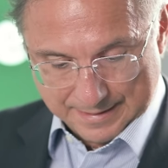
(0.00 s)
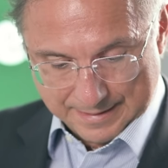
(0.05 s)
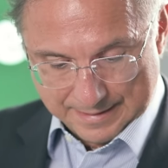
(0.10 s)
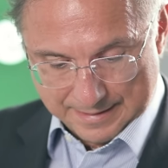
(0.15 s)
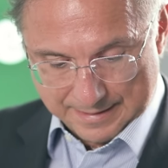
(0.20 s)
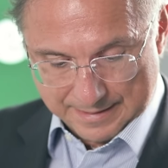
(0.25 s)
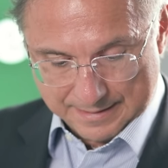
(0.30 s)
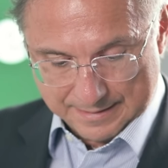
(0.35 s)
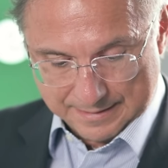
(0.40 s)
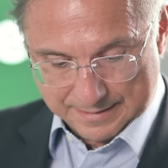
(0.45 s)

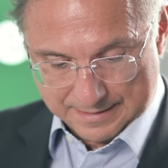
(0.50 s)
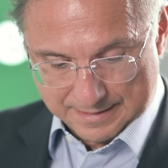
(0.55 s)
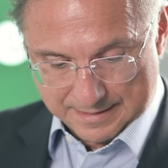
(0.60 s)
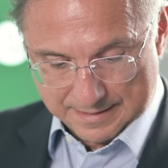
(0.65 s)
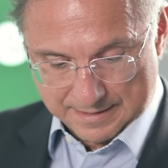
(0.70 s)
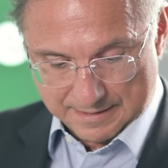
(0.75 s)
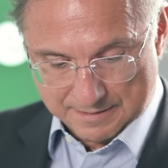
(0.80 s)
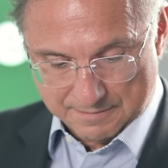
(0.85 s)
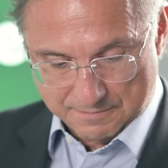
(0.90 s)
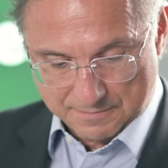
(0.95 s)
And
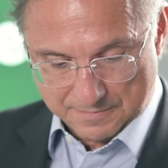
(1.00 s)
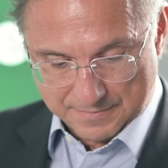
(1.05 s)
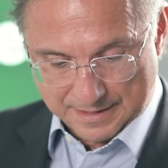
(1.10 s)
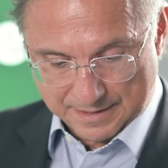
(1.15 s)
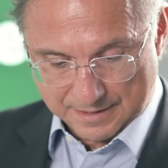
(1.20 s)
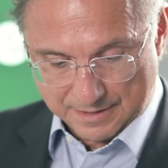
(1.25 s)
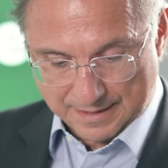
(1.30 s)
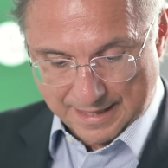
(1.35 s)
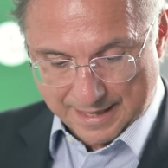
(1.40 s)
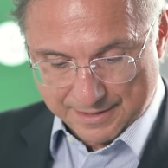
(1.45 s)

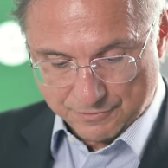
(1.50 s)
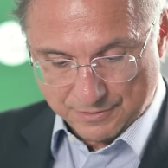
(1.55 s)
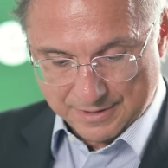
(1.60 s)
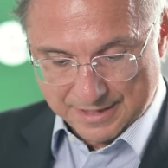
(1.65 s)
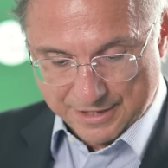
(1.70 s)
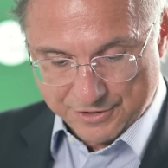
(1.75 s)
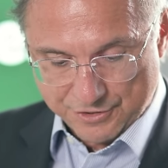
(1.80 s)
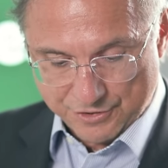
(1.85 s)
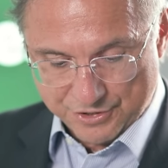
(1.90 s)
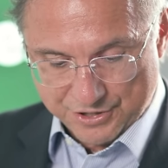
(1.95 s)
then client
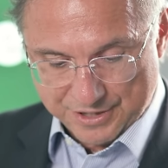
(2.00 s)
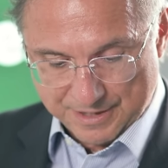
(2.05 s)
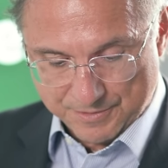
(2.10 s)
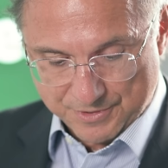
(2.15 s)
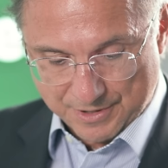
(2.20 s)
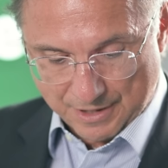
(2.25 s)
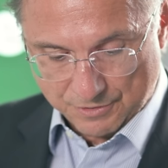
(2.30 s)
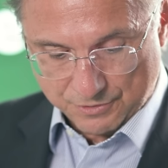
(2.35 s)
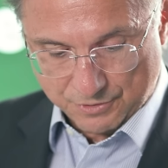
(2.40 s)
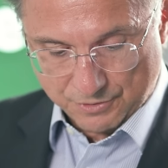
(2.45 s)

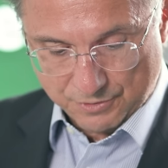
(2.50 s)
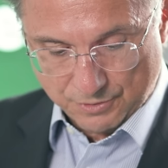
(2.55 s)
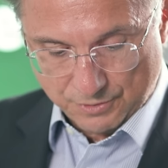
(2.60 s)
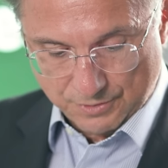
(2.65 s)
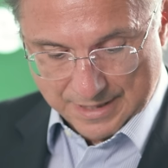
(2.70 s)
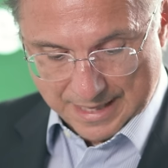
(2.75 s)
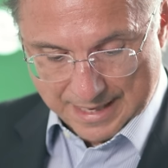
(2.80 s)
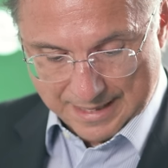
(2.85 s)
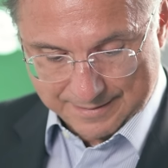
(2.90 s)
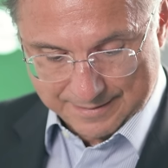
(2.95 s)
relationships, how to
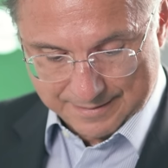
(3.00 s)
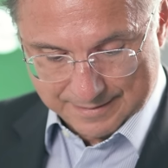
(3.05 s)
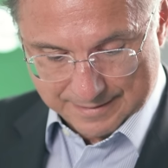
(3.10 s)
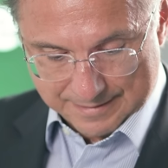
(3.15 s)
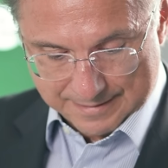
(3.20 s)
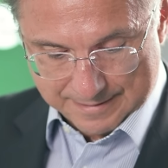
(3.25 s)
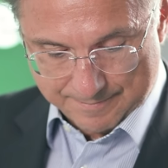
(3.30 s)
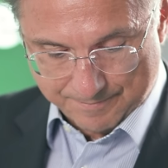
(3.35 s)
do that.